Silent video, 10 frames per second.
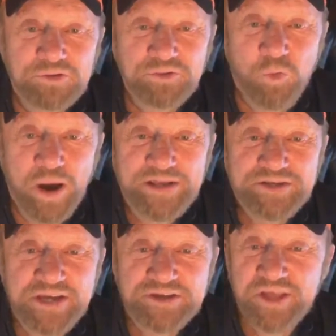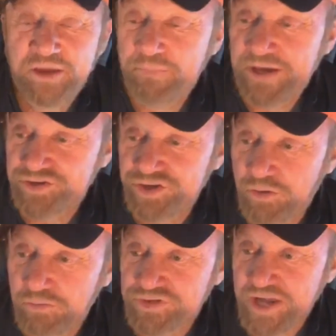Wayne says they miss
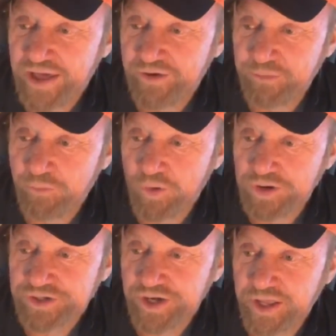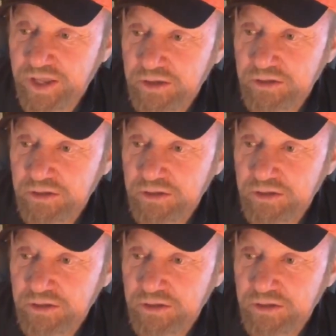you on Saturday mornings, honey.